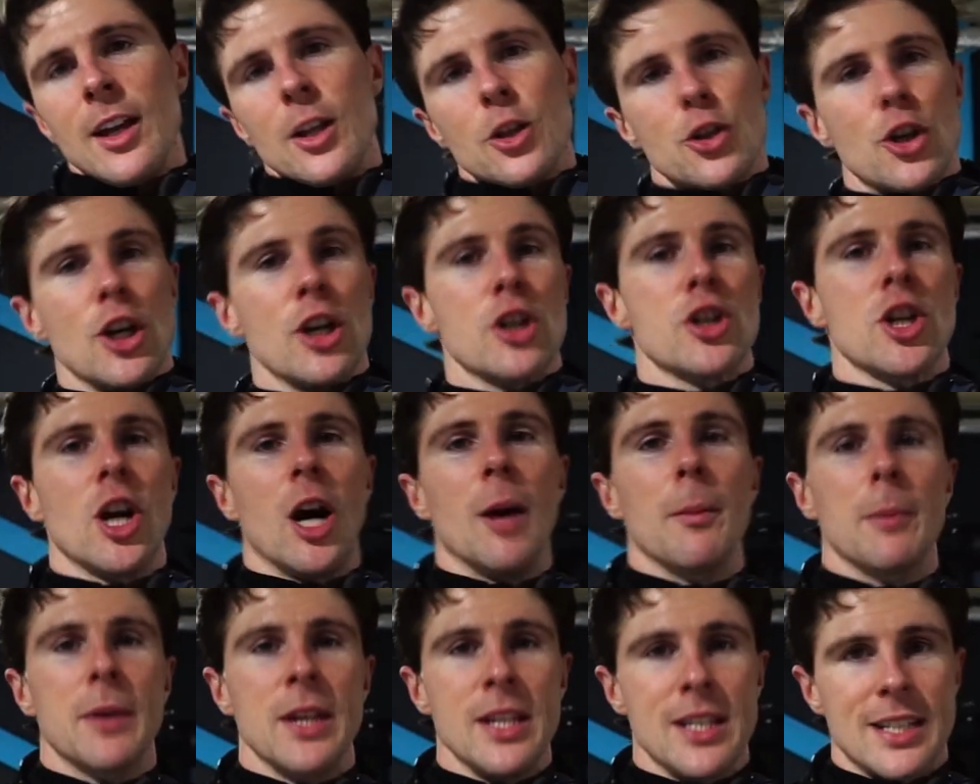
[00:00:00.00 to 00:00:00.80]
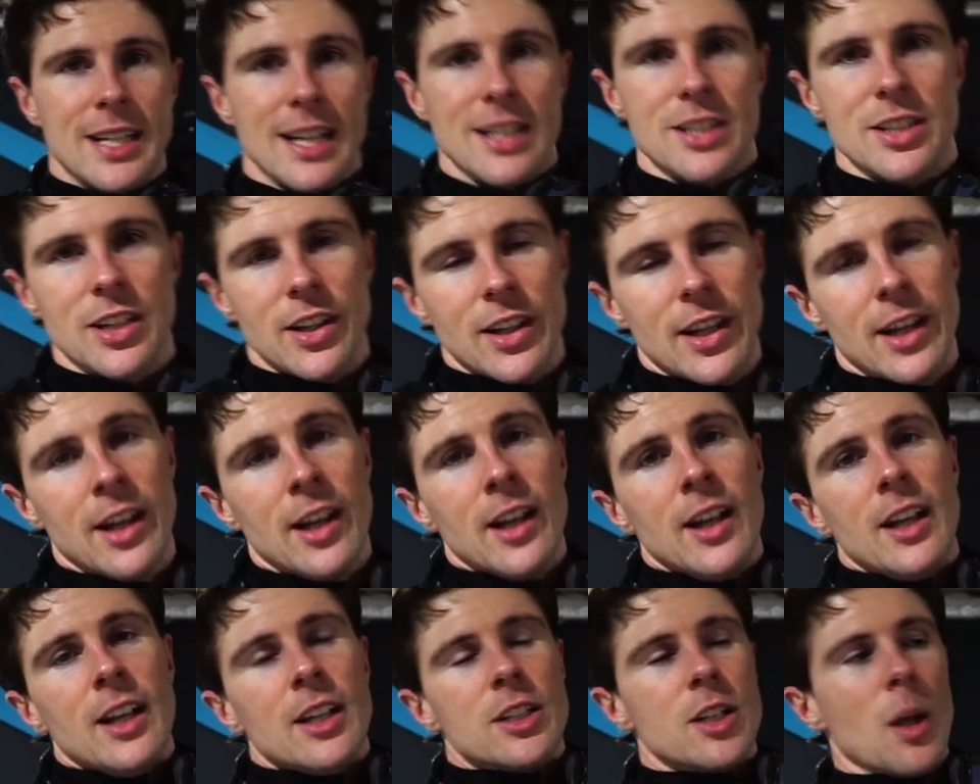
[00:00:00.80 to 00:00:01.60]
changing it up consistently.
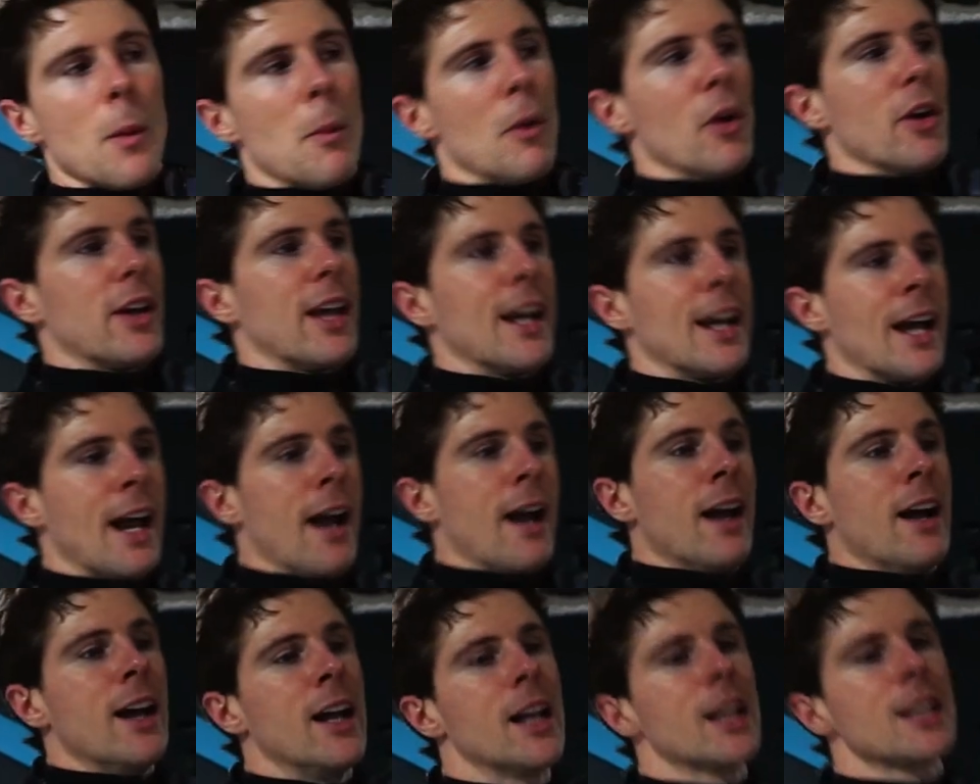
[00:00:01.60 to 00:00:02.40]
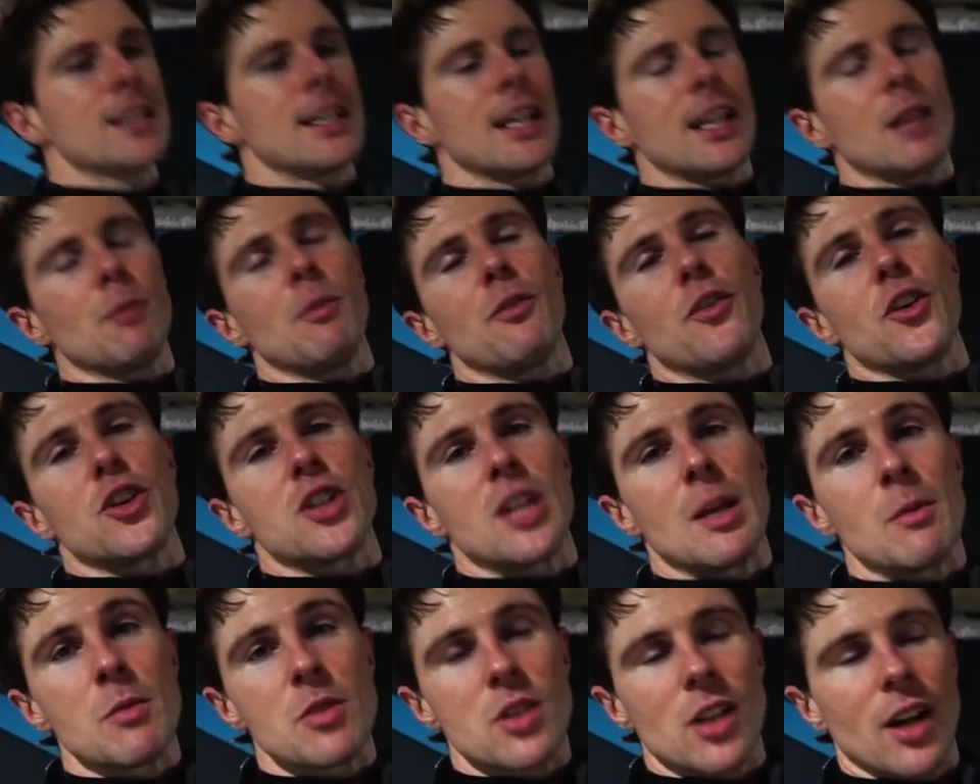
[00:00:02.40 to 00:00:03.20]
It's about kind of sticking with the
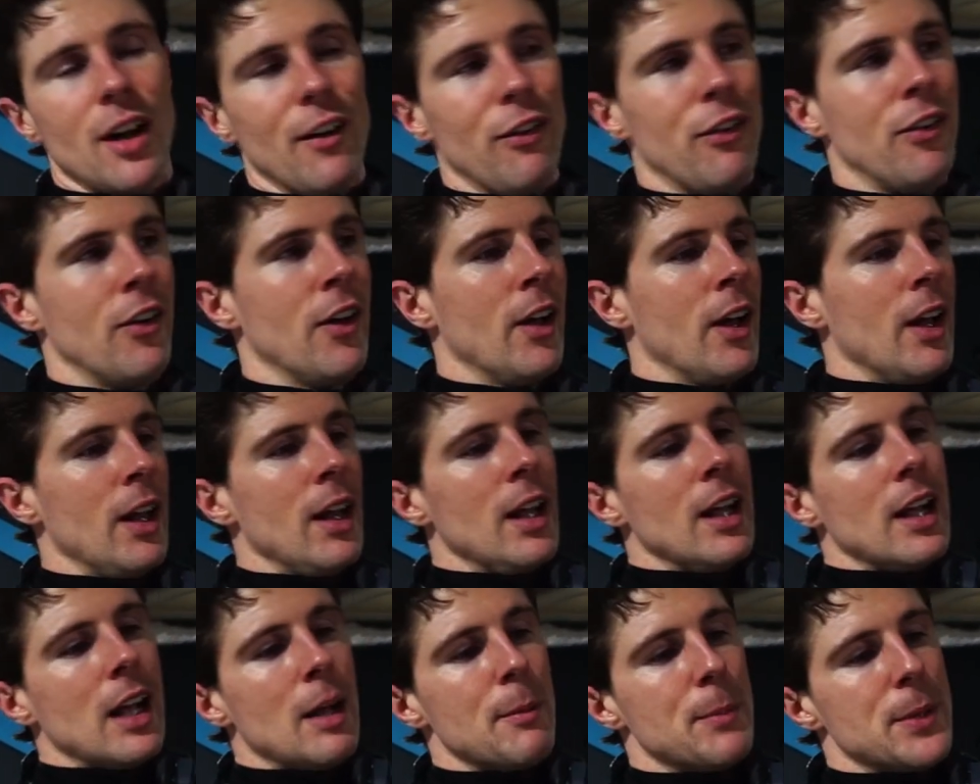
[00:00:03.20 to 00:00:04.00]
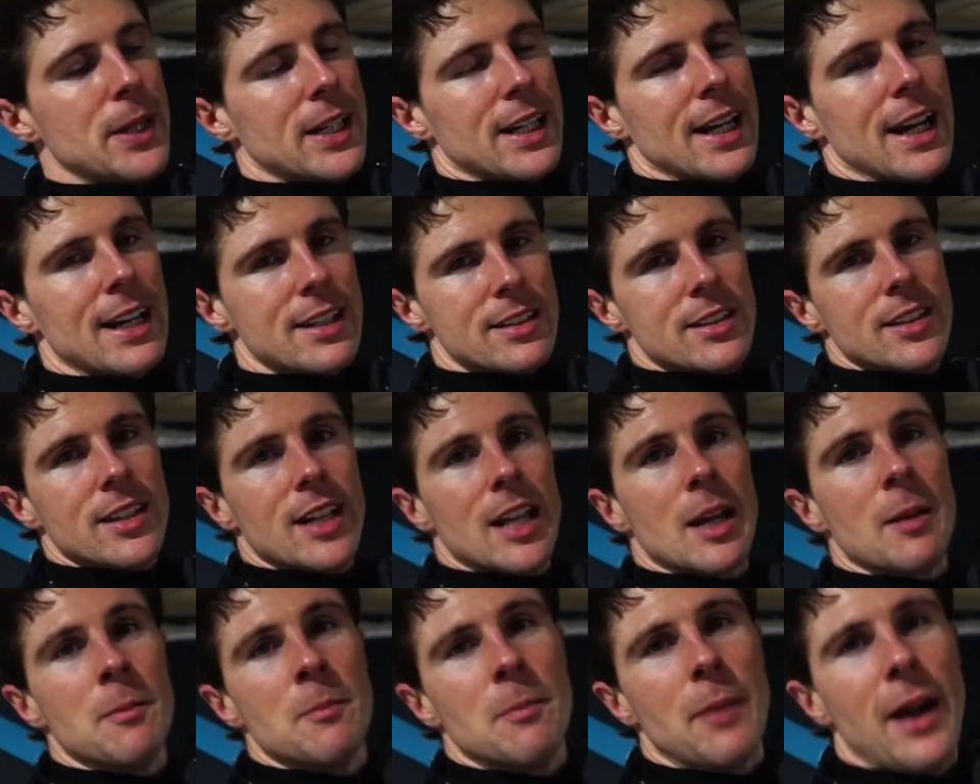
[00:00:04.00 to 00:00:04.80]
same stuff and progressing in
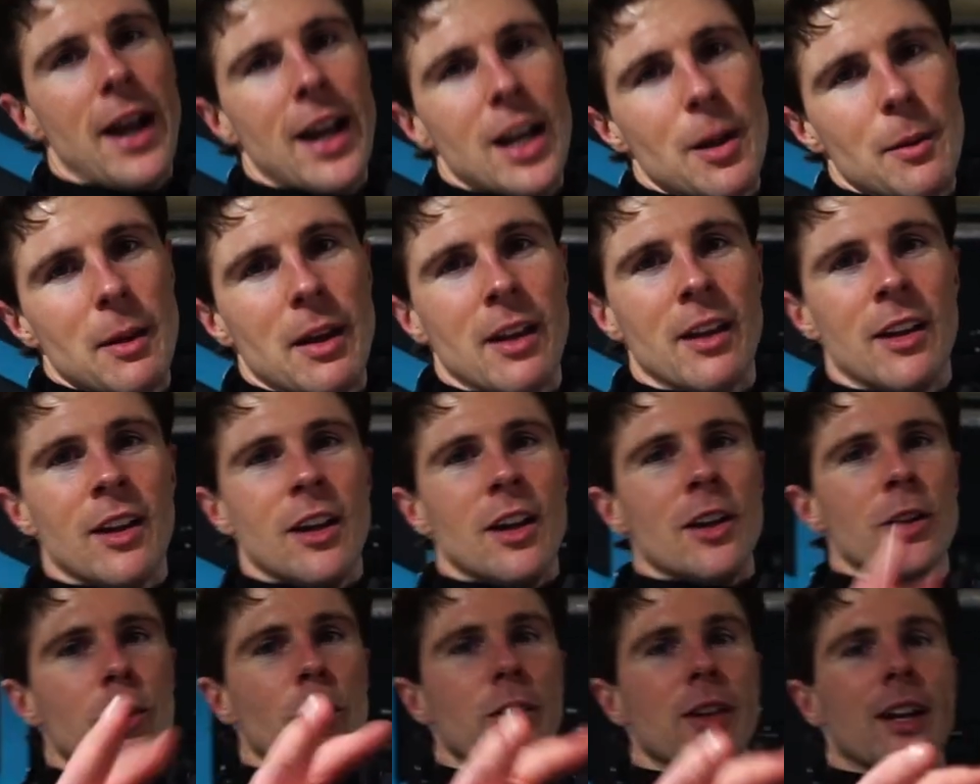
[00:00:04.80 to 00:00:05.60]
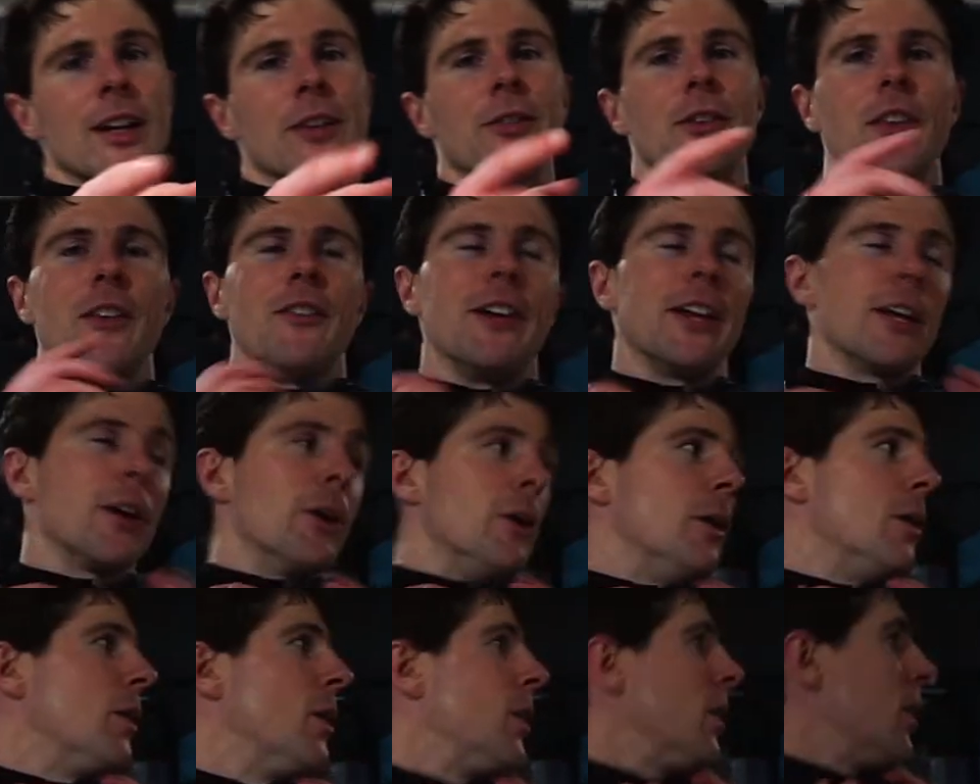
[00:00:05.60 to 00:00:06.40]
the name. But anyway, doing this for the
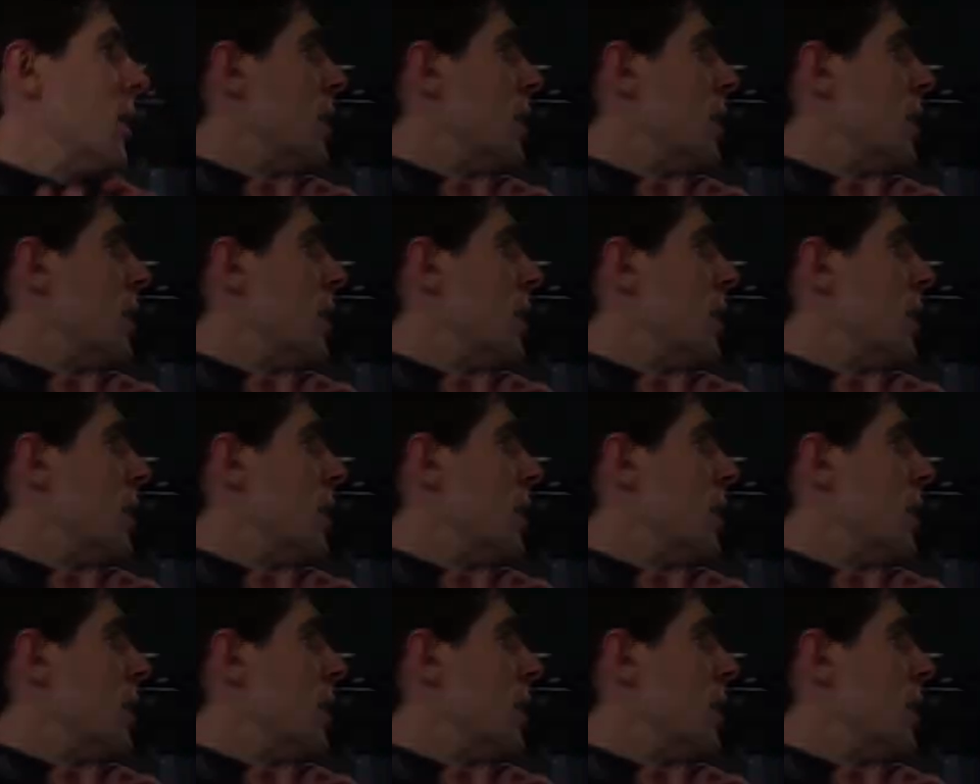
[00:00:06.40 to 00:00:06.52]
video.